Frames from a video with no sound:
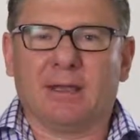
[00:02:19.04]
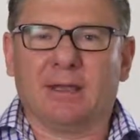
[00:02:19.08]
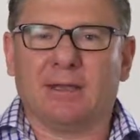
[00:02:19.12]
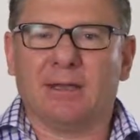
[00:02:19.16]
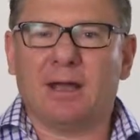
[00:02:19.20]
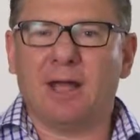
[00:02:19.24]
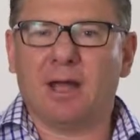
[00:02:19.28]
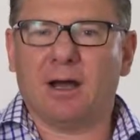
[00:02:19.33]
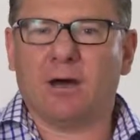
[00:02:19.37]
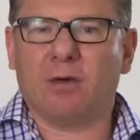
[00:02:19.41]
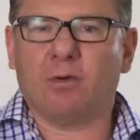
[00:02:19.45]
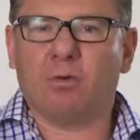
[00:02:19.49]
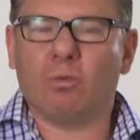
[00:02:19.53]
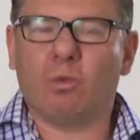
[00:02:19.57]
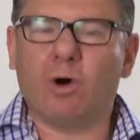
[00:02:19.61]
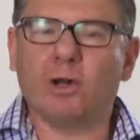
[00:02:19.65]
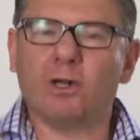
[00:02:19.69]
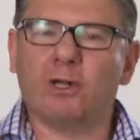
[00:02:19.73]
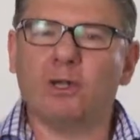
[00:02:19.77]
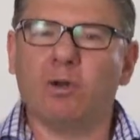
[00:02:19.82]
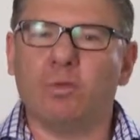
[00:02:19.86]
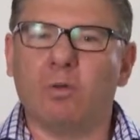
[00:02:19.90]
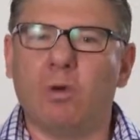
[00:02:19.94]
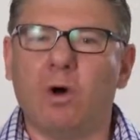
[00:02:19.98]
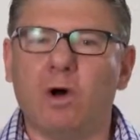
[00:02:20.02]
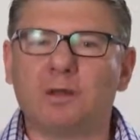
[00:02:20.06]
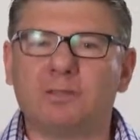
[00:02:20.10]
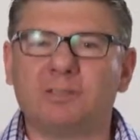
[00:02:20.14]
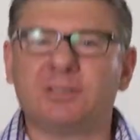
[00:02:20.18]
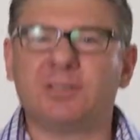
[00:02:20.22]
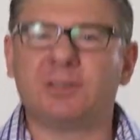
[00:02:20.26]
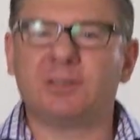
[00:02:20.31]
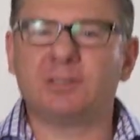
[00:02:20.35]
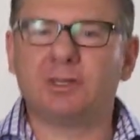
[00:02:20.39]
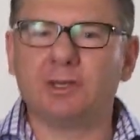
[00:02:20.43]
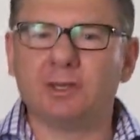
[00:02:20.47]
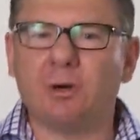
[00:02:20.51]
Now, what you want
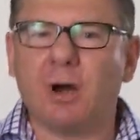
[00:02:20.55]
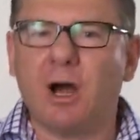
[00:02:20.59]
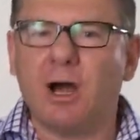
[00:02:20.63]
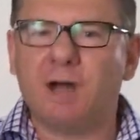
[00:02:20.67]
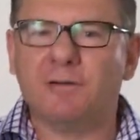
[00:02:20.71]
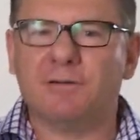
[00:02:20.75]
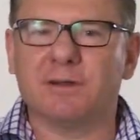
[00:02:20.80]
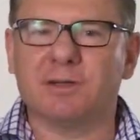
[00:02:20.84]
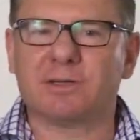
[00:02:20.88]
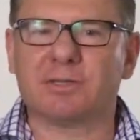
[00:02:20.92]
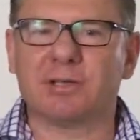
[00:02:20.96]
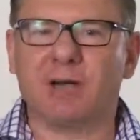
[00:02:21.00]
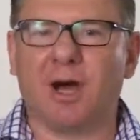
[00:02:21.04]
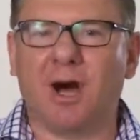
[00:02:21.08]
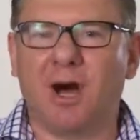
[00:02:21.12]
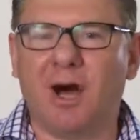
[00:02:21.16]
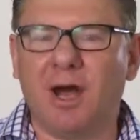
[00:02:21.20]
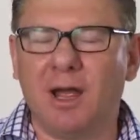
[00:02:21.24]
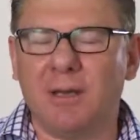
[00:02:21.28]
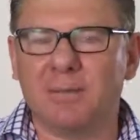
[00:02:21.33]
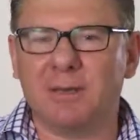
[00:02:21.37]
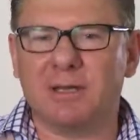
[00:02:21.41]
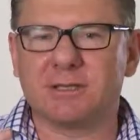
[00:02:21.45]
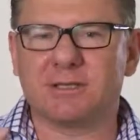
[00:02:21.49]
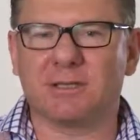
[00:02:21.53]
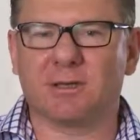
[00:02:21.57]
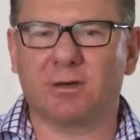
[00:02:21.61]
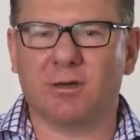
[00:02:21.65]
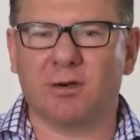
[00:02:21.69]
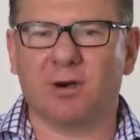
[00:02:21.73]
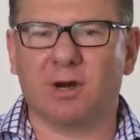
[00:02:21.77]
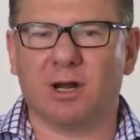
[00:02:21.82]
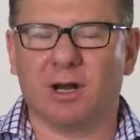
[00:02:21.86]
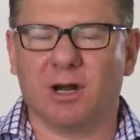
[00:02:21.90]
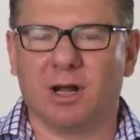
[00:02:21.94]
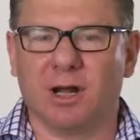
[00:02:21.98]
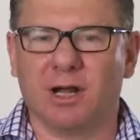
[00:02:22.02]
to do over time as an
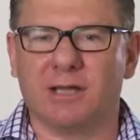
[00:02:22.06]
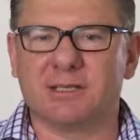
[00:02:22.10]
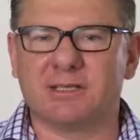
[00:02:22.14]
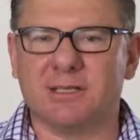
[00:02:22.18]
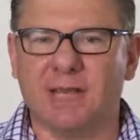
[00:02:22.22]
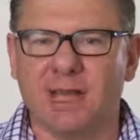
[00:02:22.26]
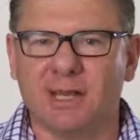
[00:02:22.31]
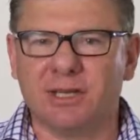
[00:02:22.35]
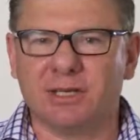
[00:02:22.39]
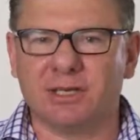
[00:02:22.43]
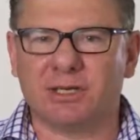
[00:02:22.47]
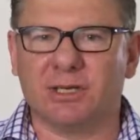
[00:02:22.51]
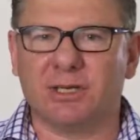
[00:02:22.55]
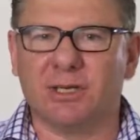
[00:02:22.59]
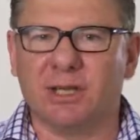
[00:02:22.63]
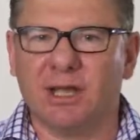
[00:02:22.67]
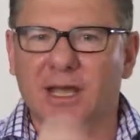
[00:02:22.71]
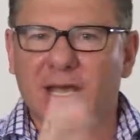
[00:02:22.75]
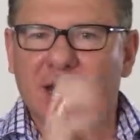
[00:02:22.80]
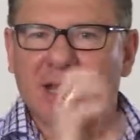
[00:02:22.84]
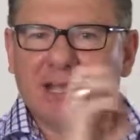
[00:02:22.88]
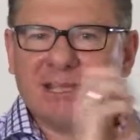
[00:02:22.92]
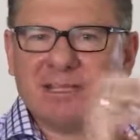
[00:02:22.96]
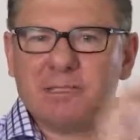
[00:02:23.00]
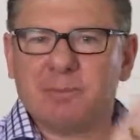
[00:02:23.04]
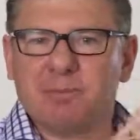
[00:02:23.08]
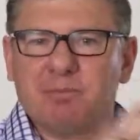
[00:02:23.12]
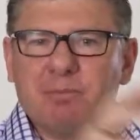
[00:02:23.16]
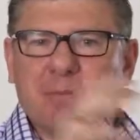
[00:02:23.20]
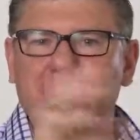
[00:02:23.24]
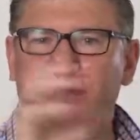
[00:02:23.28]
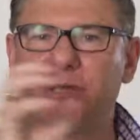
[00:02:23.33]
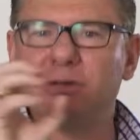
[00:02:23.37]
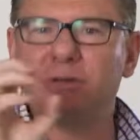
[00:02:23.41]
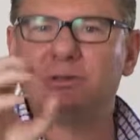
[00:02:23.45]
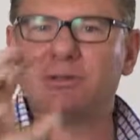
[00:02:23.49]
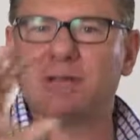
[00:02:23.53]
organization is
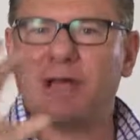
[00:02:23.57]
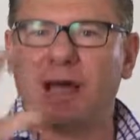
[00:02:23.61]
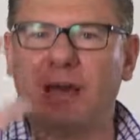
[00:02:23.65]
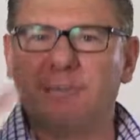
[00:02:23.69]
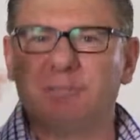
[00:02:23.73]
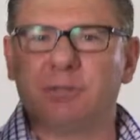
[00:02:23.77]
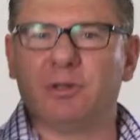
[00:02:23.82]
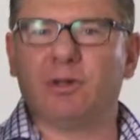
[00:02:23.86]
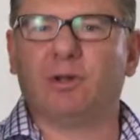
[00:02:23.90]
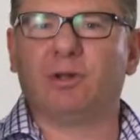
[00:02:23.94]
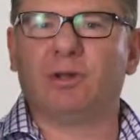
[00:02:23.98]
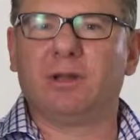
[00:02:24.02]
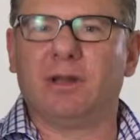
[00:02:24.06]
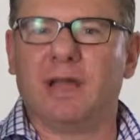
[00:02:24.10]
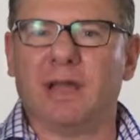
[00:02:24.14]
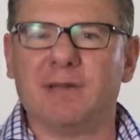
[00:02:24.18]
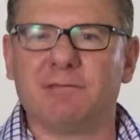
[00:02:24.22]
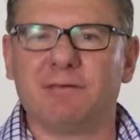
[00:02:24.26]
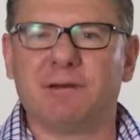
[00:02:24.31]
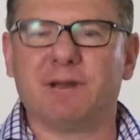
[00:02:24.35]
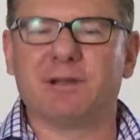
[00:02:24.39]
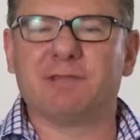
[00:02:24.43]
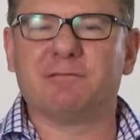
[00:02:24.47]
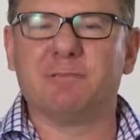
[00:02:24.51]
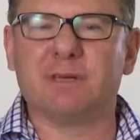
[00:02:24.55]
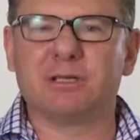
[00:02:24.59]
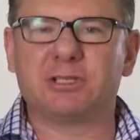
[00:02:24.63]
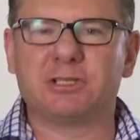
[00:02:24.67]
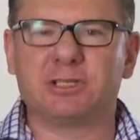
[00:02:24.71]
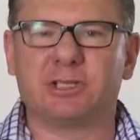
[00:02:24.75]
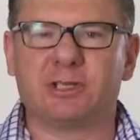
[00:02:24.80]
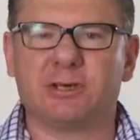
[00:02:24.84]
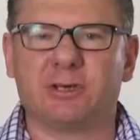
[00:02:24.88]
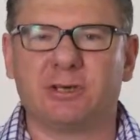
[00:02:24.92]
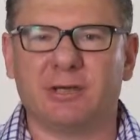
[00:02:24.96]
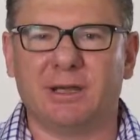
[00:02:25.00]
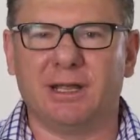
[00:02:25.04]
build up your level of
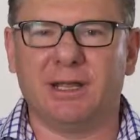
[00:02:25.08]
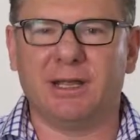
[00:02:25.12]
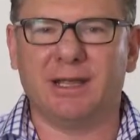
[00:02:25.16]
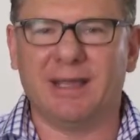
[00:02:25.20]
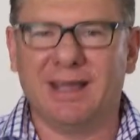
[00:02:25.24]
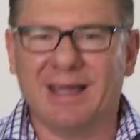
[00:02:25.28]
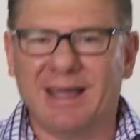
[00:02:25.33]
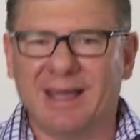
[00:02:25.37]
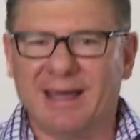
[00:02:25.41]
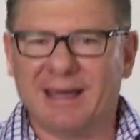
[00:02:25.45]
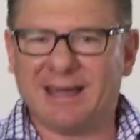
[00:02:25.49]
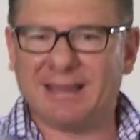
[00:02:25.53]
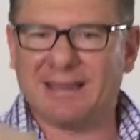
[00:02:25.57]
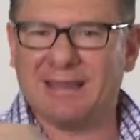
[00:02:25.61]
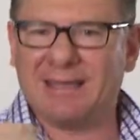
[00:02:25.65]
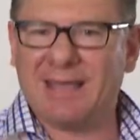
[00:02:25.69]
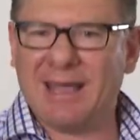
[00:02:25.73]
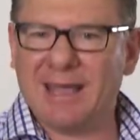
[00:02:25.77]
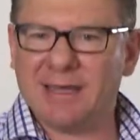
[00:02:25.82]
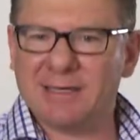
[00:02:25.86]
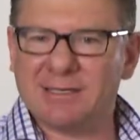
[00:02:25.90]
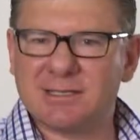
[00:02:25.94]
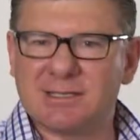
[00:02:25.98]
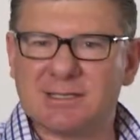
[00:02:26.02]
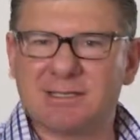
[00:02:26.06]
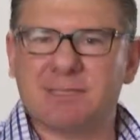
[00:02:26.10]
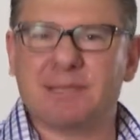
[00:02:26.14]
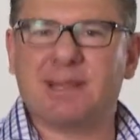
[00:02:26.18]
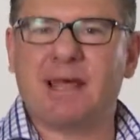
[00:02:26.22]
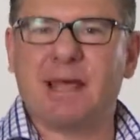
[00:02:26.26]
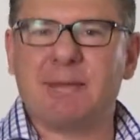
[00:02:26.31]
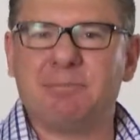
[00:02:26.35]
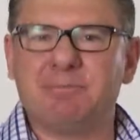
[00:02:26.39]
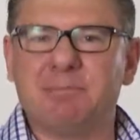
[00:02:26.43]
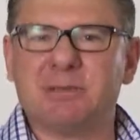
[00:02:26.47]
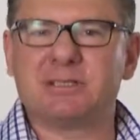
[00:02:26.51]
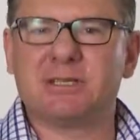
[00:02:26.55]
maturity against
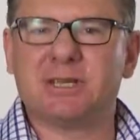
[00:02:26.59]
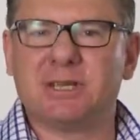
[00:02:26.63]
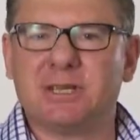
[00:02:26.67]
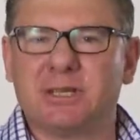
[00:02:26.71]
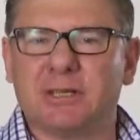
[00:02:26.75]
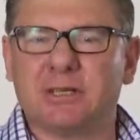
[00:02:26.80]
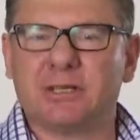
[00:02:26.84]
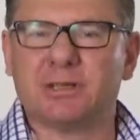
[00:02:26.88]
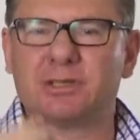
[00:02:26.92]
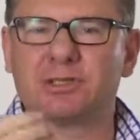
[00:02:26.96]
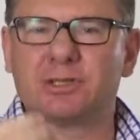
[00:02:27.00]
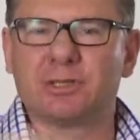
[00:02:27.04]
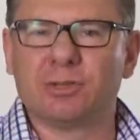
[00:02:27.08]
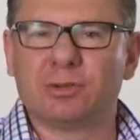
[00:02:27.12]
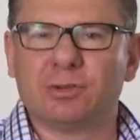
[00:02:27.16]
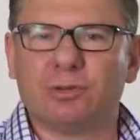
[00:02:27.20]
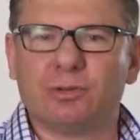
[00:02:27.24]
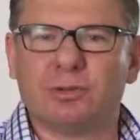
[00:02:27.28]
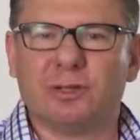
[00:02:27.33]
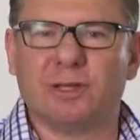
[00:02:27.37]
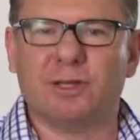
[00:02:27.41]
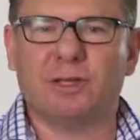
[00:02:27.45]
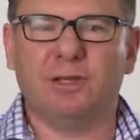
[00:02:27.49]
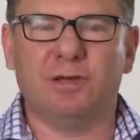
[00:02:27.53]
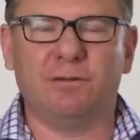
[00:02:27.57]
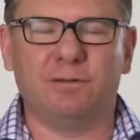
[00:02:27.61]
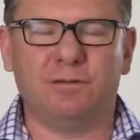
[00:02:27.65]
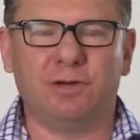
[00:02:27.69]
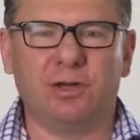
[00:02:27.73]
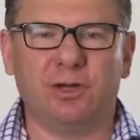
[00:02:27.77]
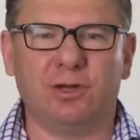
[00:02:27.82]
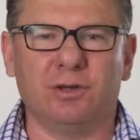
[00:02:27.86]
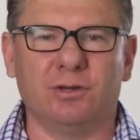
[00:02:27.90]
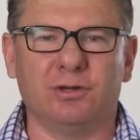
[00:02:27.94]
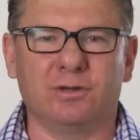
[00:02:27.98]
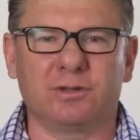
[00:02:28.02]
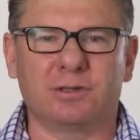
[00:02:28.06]
that particular tool that you've
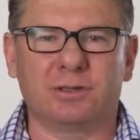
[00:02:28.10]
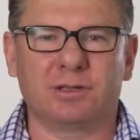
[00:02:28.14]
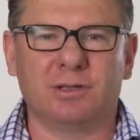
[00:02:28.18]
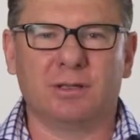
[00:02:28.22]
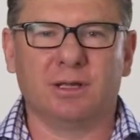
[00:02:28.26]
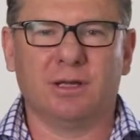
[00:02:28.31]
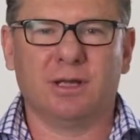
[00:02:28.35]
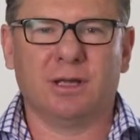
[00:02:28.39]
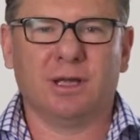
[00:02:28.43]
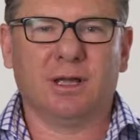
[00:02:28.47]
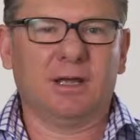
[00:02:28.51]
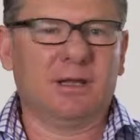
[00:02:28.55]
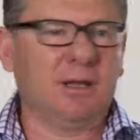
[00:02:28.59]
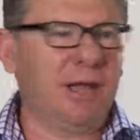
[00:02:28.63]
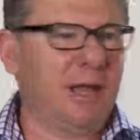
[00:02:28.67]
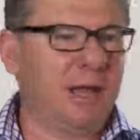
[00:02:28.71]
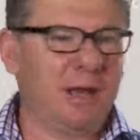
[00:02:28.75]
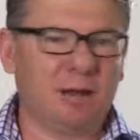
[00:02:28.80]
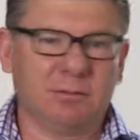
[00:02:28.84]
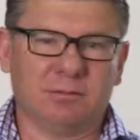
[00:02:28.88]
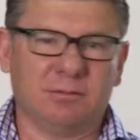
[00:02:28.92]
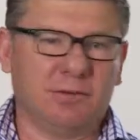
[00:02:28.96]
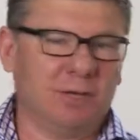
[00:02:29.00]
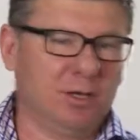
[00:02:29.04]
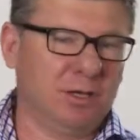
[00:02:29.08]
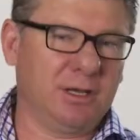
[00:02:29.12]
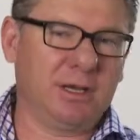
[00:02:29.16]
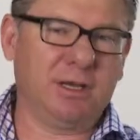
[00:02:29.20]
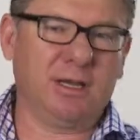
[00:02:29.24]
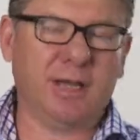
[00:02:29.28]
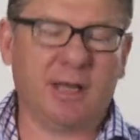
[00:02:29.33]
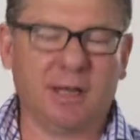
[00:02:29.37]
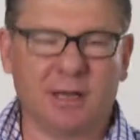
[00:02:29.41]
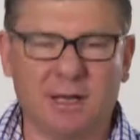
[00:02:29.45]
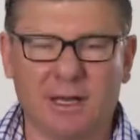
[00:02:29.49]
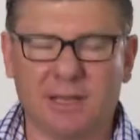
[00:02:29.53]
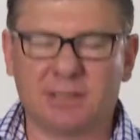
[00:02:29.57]
used. Now, you can
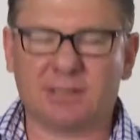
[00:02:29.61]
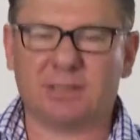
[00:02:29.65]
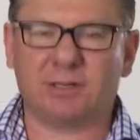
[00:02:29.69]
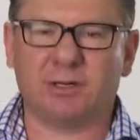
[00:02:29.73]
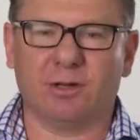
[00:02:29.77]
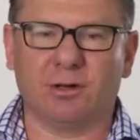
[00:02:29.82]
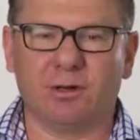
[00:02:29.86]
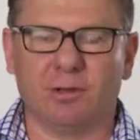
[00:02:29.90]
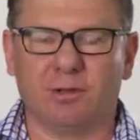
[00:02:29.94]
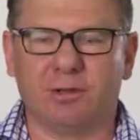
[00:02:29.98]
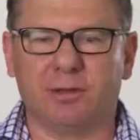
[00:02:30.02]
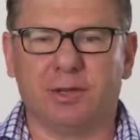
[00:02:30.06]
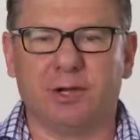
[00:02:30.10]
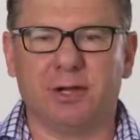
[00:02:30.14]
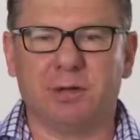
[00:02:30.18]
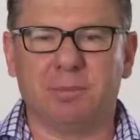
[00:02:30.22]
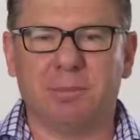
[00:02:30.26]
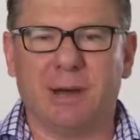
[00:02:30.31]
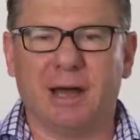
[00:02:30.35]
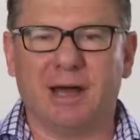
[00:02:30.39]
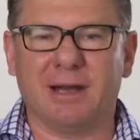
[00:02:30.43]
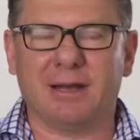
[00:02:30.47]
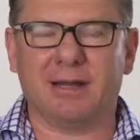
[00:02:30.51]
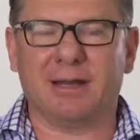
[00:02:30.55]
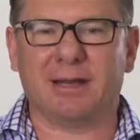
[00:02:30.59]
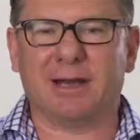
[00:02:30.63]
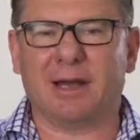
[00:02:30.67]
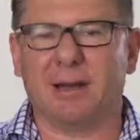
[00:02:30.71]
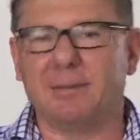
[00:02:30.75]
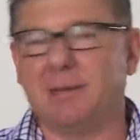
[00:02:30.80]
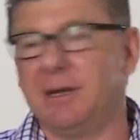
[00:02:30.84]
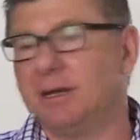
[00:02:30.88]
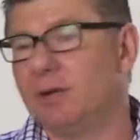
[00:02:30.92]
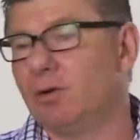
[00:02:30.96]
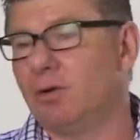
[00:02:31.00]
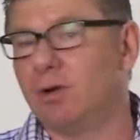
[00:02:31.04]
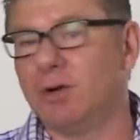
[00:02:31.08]
get an external third party to come
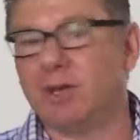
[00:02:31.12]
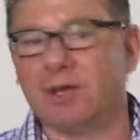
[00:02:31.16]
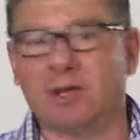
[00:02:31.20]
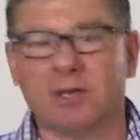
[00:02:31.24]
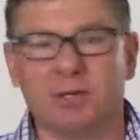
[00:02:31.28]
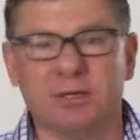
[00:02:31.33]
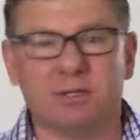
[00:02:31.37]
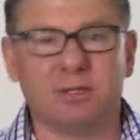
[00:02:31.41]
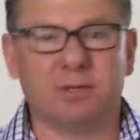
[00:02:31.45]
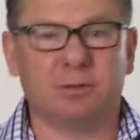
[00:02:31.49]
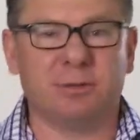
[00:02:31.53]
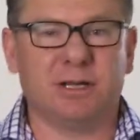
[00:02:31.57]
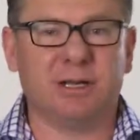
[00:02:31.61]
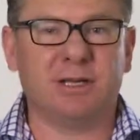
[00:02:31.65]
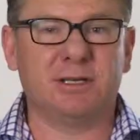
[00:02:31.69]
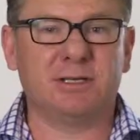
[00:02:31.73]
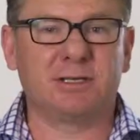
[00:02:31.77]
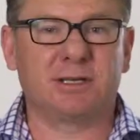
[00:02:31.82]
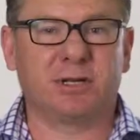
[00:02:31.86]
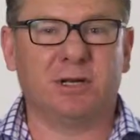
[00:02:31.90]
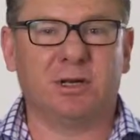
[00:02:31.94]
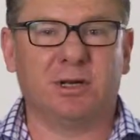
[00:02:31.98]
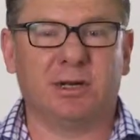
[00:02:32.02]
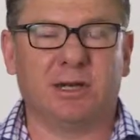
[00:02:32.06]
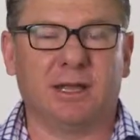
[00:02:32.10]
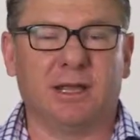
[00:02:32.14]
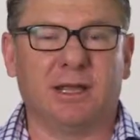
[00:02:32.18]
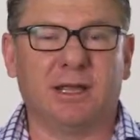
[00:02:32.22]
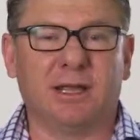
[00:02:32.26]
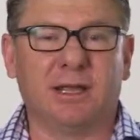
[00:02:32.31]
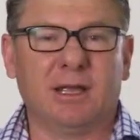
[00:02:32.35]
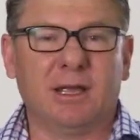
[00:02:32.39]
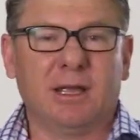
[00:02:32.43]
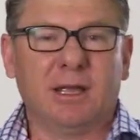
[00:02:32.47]
in or you can do it internally.